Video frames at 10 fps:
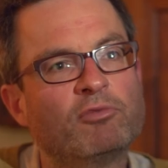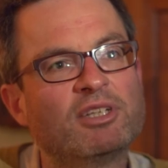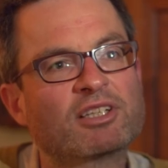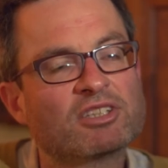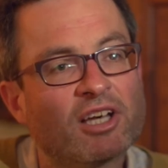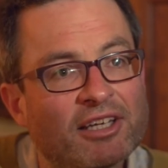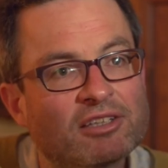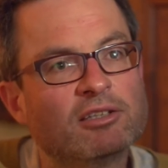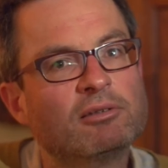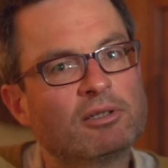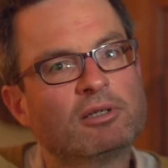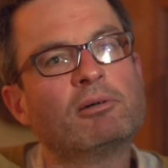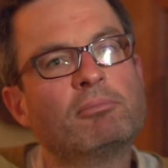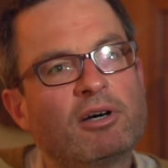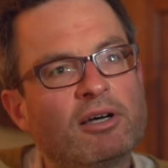you've been excited
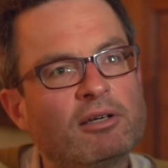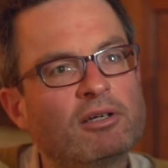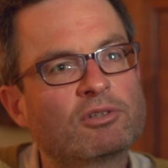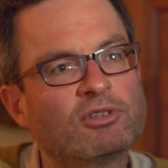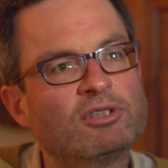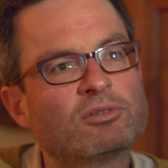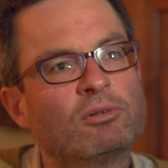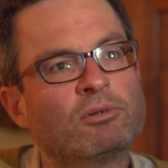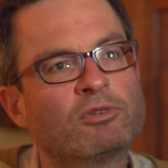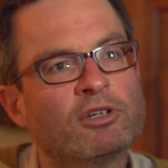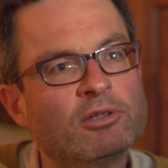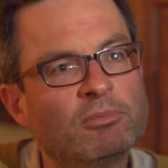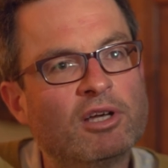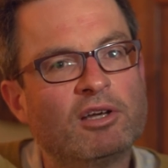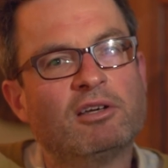by Greece or
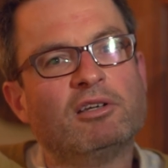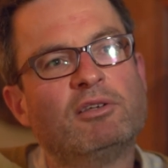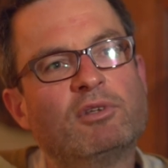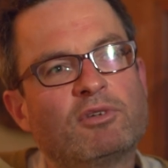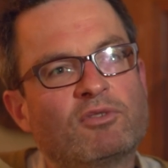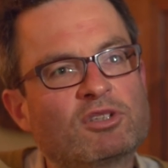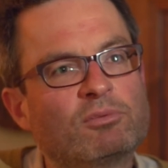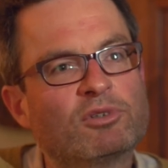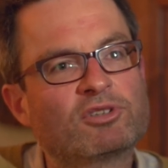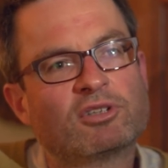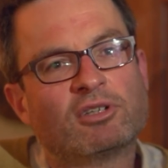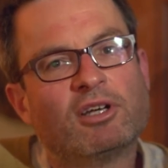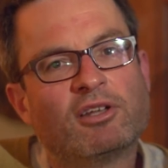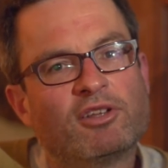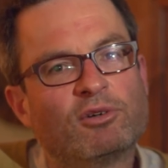Rome, even if you've just watched
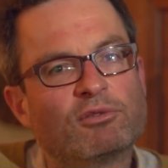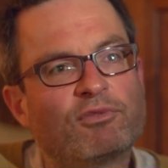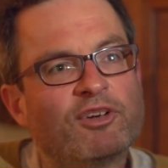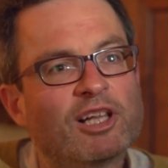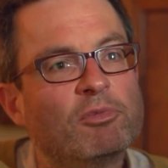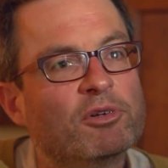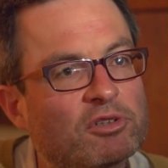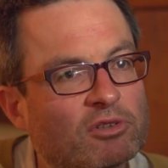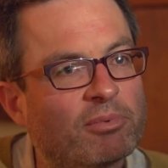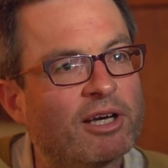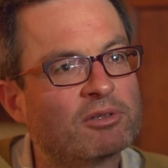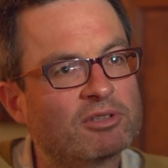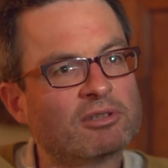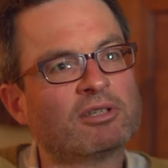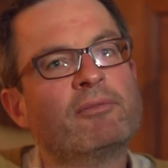the odd film or two
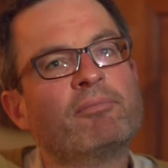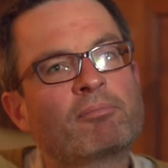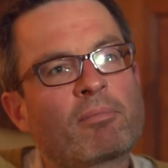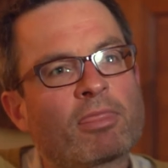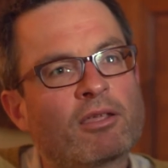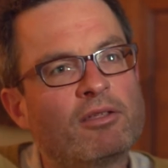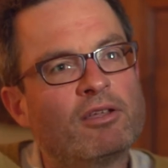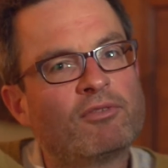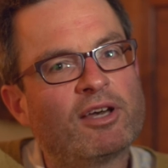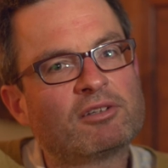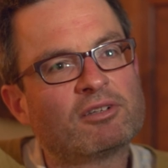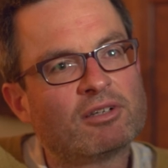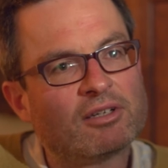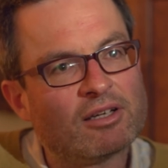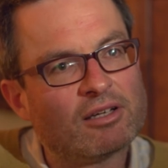about it, if that
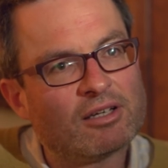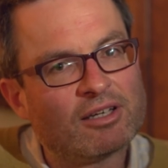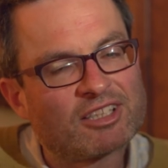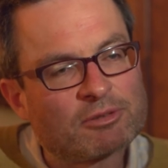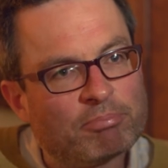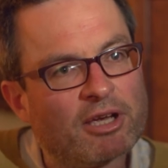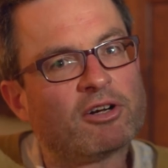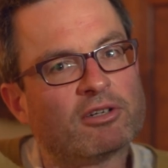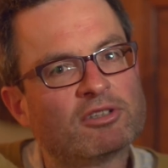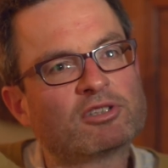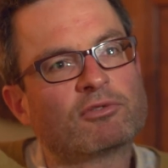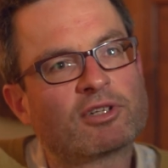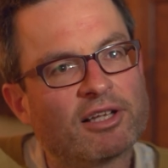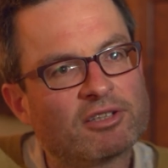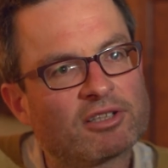experience of
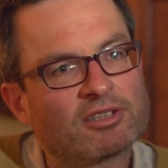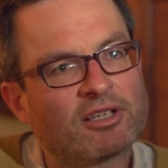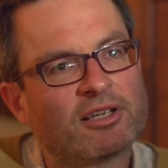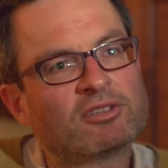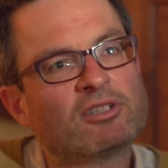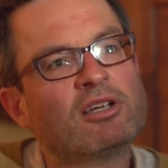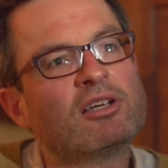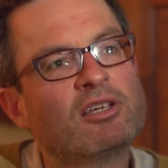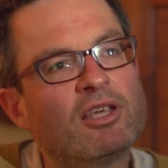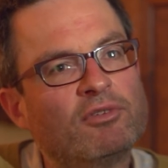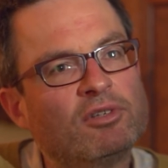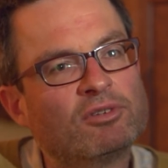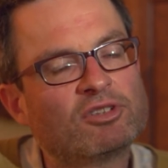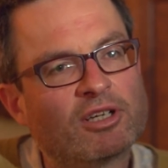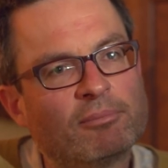classics has given
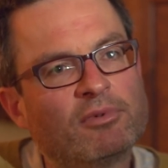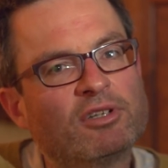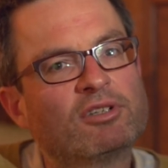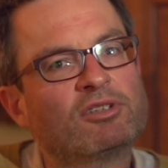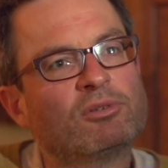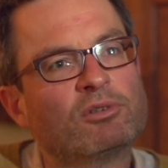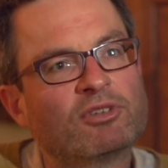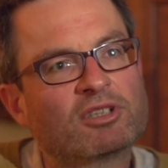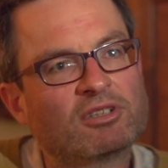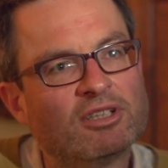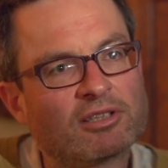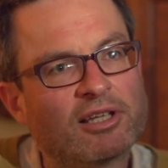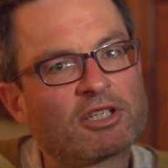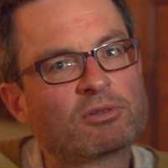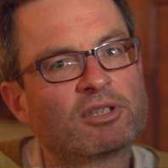you some sort of
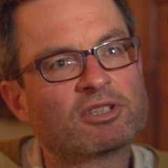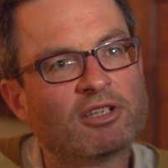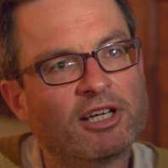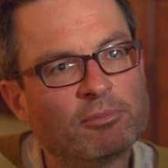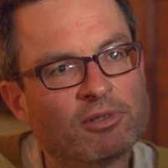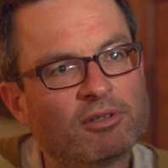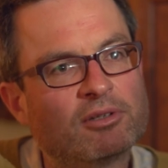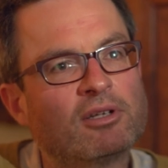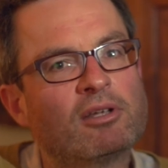intellectual excitement,